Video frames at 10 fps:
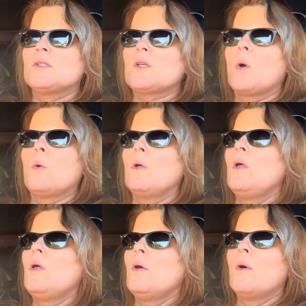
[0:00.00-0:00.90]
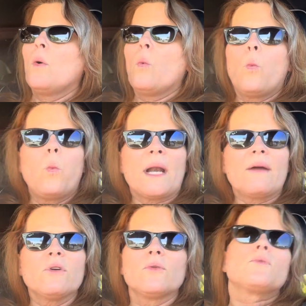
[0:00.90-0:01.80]
So
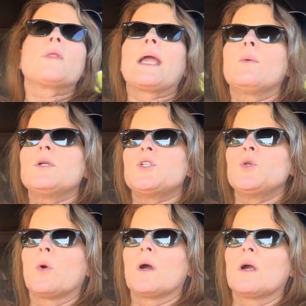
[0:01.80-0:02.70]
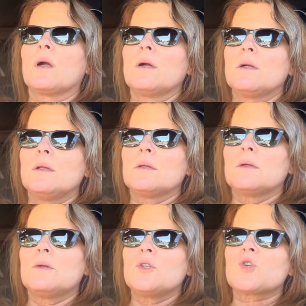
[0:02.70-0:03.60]
whatever language you're
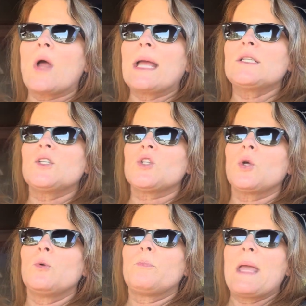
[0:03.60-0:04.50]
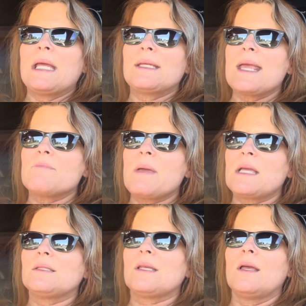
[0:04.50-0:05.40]
trying to do paid
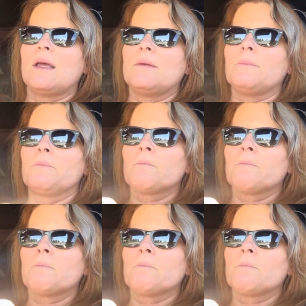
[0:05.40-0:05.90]
campaigns in,